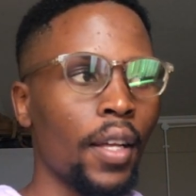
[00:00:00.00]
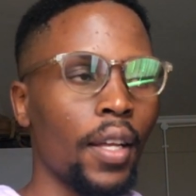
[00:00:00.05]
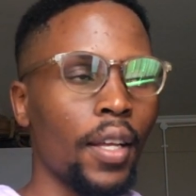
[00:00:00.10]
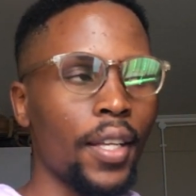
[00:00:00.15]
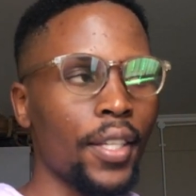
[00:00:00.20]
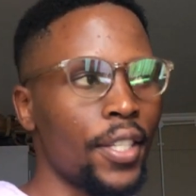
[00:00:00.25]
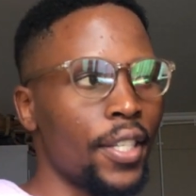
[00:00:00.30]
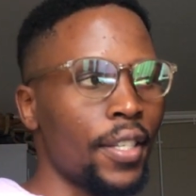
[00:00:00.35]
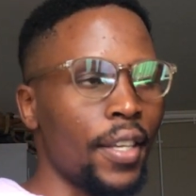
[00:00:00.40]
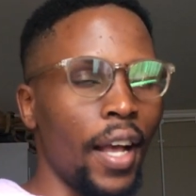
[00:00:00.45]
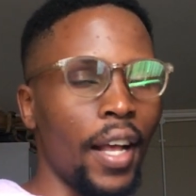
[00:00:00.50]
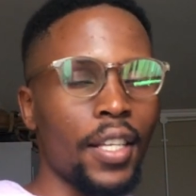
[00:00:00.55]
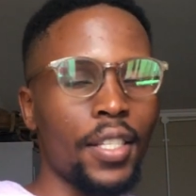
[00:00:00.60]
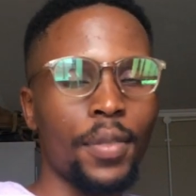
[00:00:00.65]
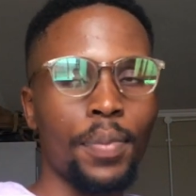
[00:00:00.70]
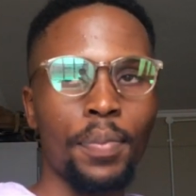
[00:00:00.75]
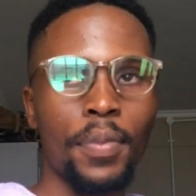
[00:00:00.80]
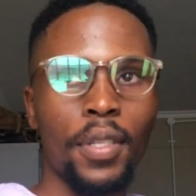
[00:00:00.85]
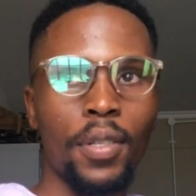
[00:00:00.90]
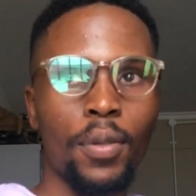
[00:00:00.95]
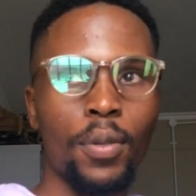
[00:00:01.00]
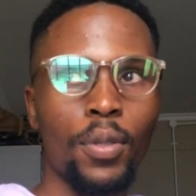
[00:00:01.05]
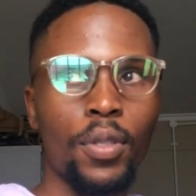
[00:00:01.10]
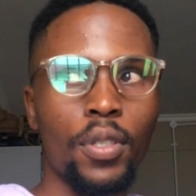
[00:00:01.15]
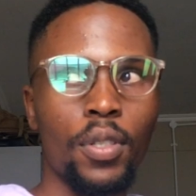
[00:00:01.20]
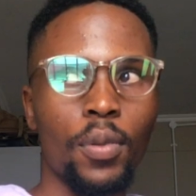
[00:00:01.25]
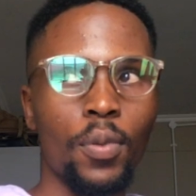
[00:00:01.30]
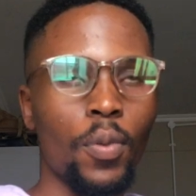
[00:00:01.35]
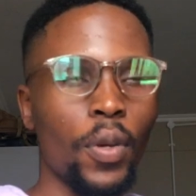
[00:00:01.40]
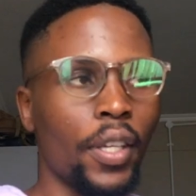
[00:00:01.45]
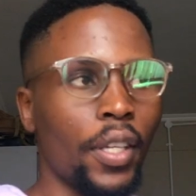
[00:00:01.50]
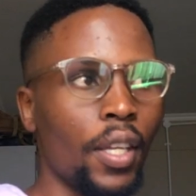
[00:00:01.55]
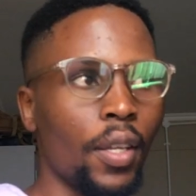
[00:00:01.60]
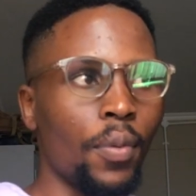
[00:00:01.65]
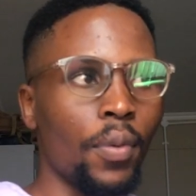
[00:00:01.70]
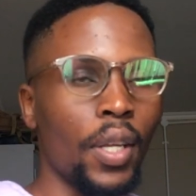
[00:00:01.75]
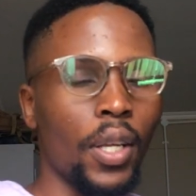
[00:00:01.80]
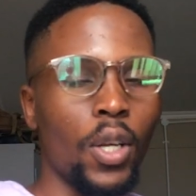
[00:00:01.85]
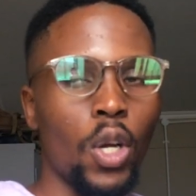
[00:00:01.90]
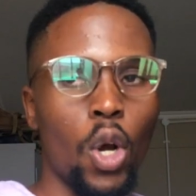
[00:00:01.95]
and she asked me, Guti, where can
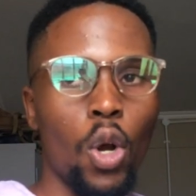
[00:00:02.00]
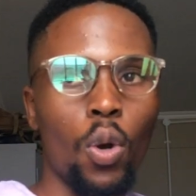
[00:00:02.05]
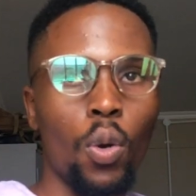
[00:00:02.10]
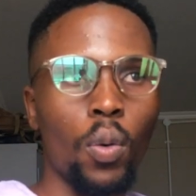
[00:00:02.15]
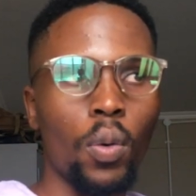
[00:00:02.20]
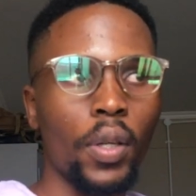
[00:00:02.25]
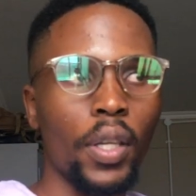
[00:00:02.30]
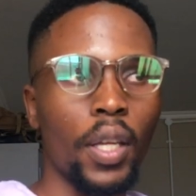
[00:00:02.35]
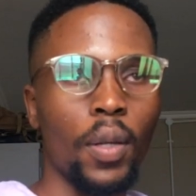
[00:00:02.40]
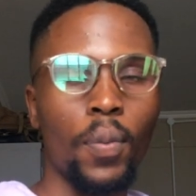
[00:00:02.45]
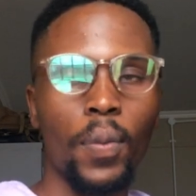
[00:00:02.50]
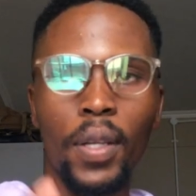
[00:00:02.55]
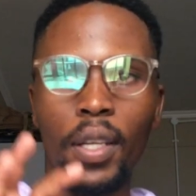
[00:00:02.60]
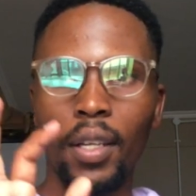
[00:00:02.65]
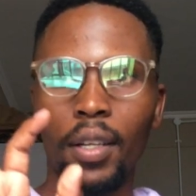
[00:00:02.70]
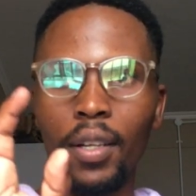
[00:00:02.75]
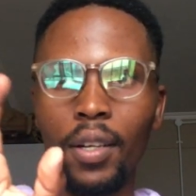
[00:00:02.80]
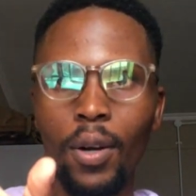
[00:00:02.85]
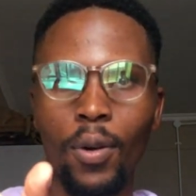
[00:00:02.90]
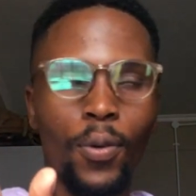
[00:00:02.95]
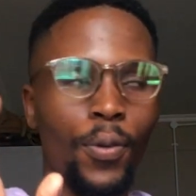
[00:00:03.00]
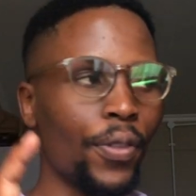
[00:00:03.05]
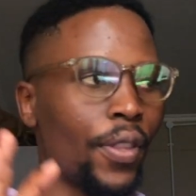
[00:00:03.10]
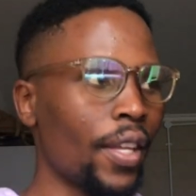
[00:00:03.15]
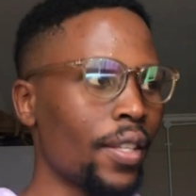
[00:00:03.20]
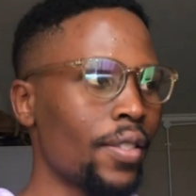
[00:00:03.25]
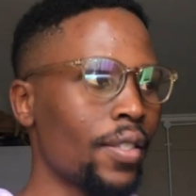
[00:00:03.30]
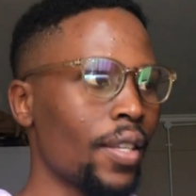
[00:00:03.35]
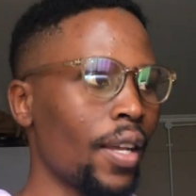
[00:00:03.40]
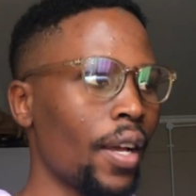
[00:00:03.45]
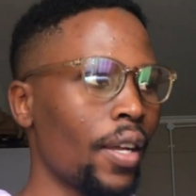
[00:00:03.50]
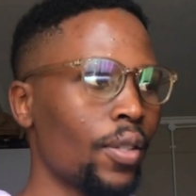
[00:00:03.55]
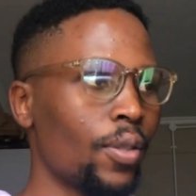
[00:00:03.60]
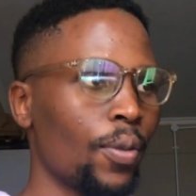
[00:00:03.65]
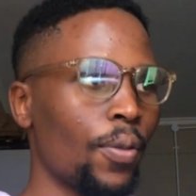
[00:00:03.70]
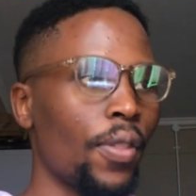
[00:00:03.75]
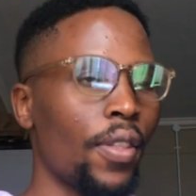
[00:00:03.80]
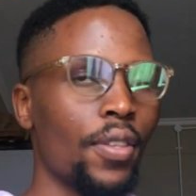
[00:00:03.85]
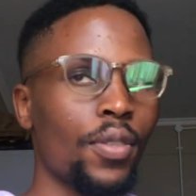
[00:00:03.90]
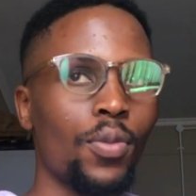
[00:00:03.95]
we go? Can we go that side to
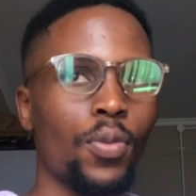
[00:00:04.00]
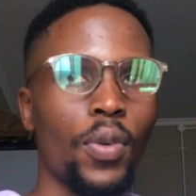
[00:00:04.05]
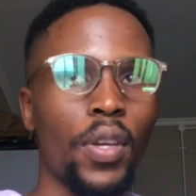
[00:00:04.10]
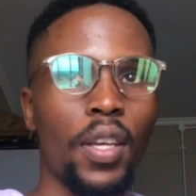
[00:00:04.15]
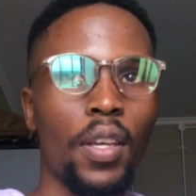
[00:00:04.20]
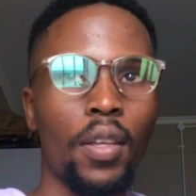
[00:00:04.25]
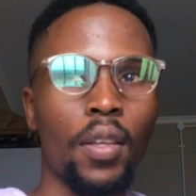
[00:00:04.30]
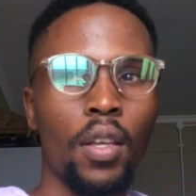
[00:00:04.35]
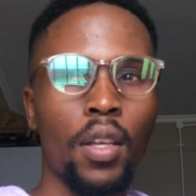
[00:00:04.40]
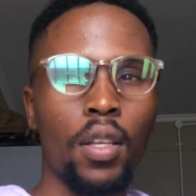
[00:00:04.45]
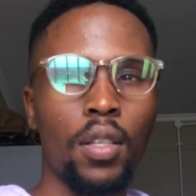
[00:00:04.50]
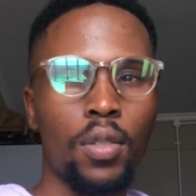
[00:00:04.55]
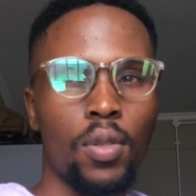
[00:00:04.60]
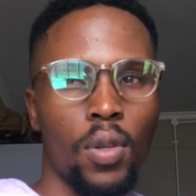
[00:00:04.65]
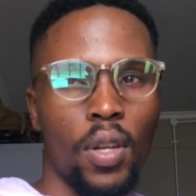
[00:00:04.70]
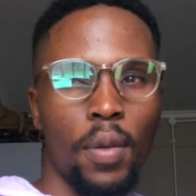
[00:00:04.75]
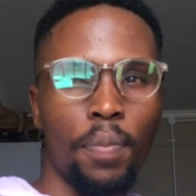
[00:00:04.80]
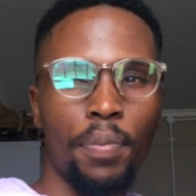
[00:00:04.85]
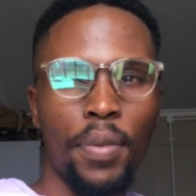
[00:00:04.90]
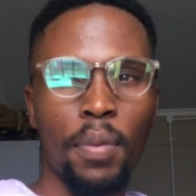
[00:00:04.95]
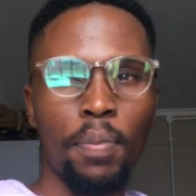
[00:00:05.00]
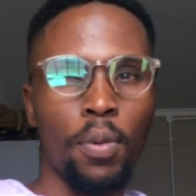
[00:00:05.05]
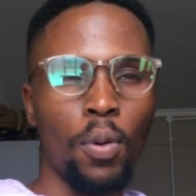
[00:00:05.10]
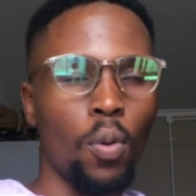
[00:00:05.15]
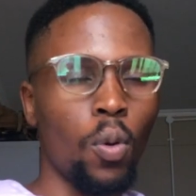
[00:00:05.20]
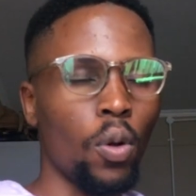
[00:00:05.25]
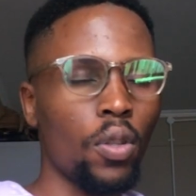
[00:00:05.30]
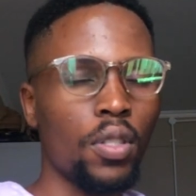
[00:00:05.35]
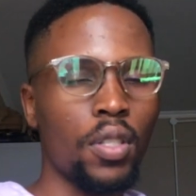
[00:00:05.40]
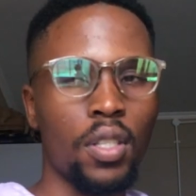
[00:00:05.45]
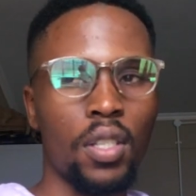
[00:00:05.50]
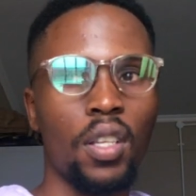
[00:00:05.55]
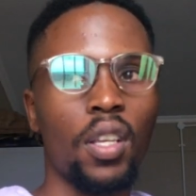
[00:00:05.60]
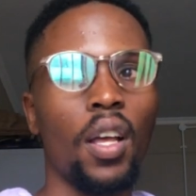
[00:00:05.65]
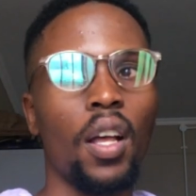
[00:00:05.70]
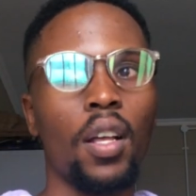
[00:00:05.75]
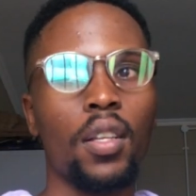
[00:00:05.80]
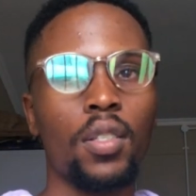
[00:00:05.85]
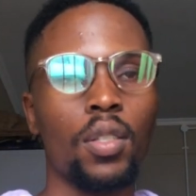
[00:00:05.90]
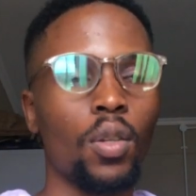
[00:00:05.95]
this way so that people won't see
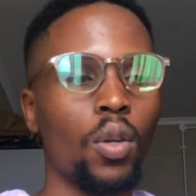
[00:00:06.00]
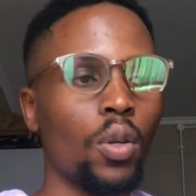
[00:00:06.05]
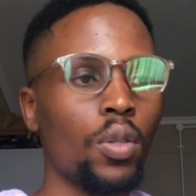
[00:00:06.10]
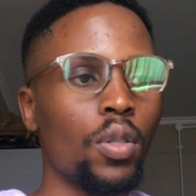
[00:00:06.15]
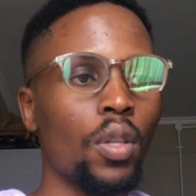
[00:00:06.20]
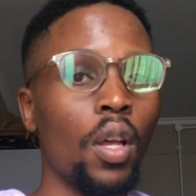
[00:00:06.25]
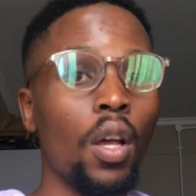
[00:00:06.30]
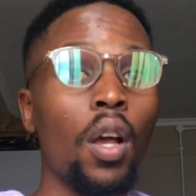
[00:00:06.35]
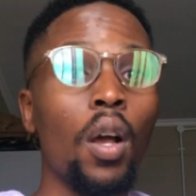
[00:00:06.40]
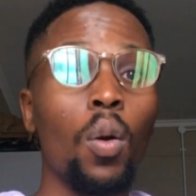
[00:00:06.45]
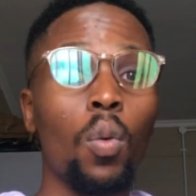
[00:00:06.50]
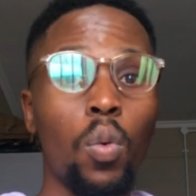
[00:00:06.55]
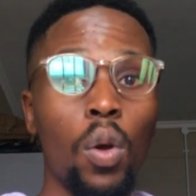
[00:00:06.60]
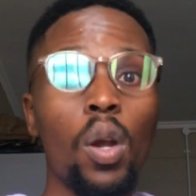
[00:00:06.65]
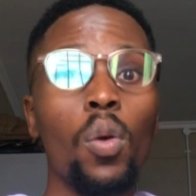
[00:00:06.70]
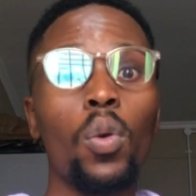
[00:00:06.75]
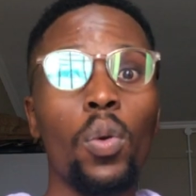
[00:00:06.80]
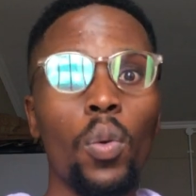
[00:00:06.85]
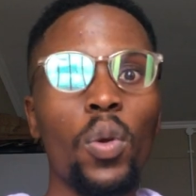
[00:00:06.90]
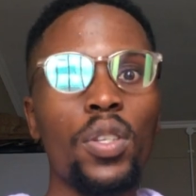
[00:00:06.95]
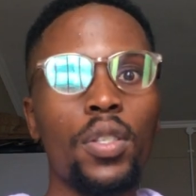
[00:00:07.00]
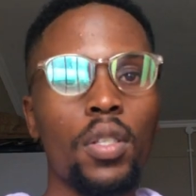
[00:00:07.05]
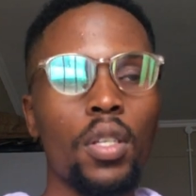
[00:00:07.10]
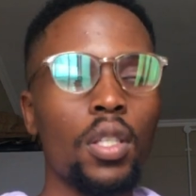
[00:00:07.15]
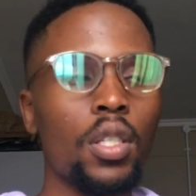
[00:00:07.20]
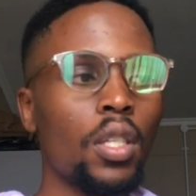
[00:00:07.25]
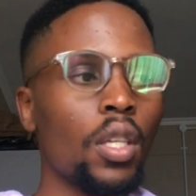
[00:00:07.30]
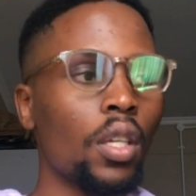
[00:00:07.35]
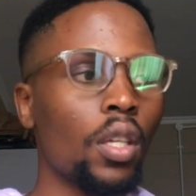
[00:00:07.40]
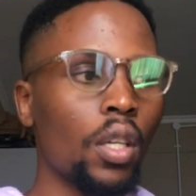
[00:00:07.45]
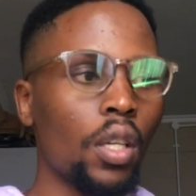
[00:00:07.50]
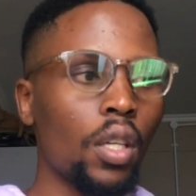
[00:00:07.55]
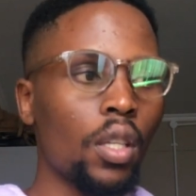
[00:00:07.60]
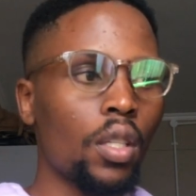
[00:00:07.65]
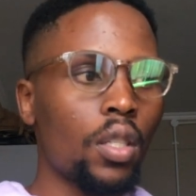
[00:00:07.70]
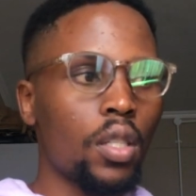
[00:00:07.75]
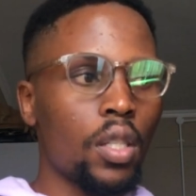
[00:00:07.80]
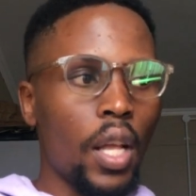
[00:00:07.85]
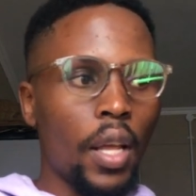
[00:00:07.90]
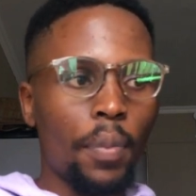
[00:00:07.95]
us? Cause where we were sitting,
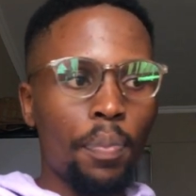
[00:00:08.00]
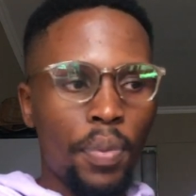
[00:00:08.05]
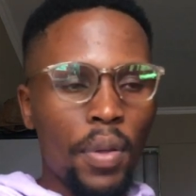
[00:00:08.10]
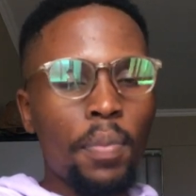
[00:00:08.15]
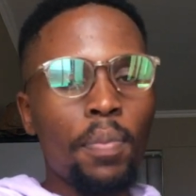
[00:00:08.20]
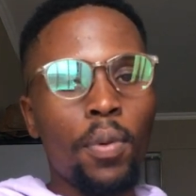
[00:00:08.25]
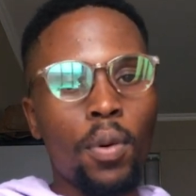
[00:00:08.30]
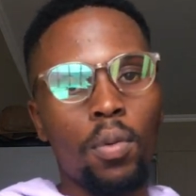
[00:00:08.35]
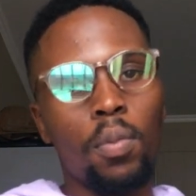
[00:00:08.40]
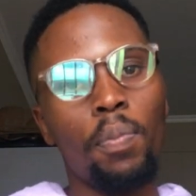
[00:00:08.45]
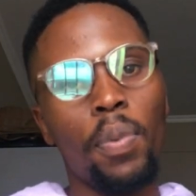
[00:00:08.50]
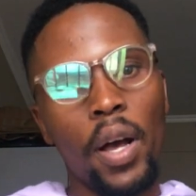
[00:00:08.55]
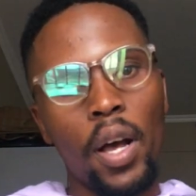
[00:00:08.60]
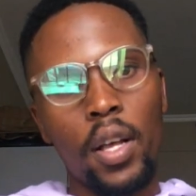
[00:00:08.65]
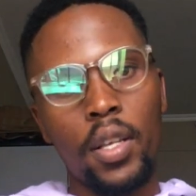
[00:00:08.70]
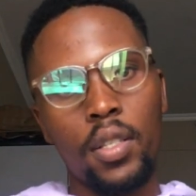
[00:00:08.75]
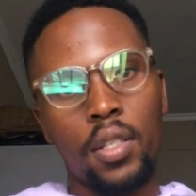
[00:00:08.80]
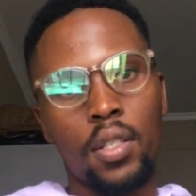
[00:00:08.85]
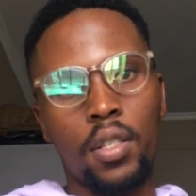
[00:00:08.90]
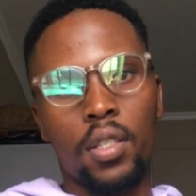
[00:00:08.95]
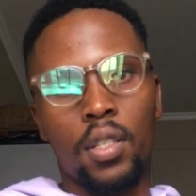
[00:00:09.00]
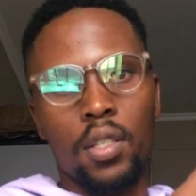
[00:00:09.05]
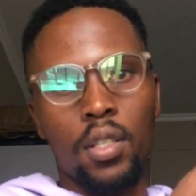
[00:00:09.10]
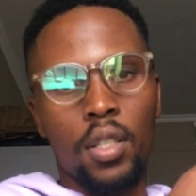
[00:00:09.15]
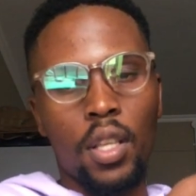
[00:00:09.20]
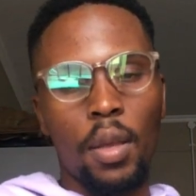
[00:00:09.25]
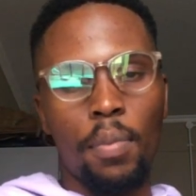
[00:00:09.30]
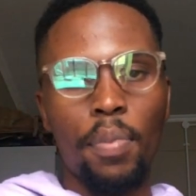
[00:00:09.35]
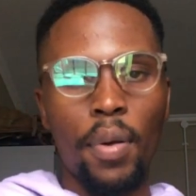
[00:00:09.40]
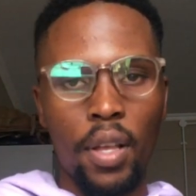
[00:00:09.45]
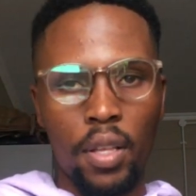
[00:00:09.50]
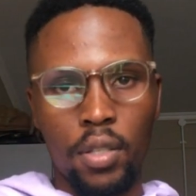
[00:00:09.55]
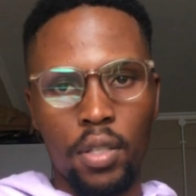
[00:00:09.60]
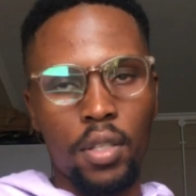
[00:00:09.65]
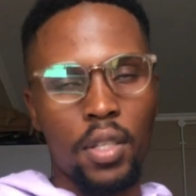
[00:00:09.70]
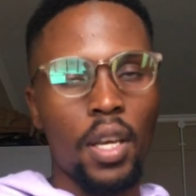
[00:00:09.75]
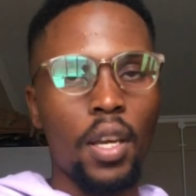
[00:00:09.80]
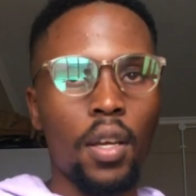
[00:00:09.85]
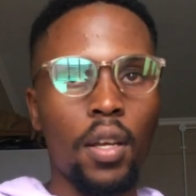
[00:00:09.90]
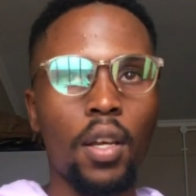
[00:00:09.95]
people pass. They pass
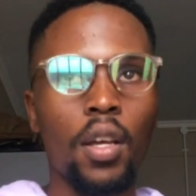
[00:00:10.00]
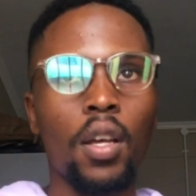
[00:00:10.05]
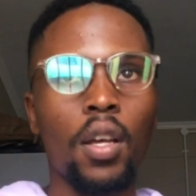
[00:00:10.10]
there.